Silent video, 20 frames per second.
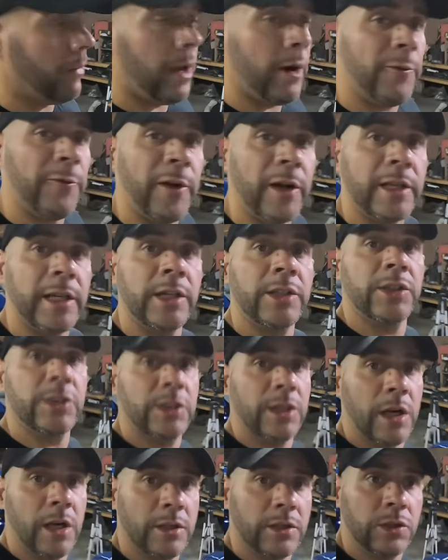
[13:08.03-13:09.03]
Matter of fact, I
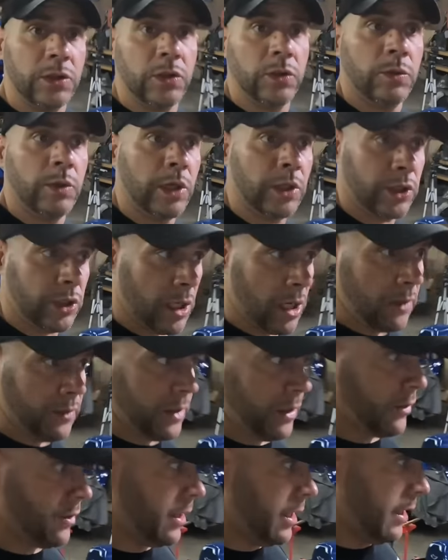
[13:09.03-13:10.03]
just talked to uh, Sean
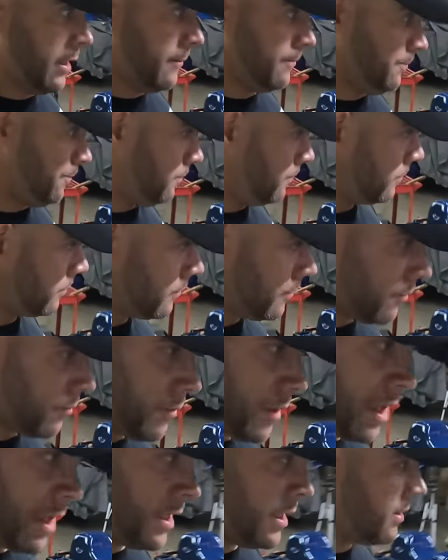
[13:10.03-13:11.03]
the other day.
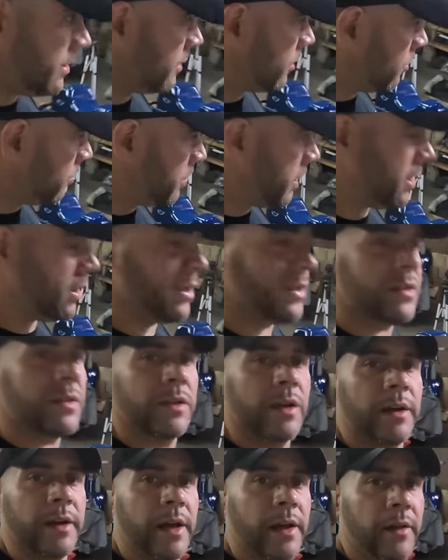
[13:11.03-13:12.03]
And he's still beating the
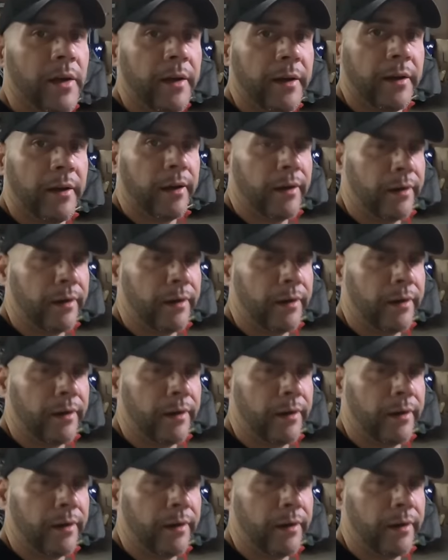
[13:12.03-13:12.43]
snot out of that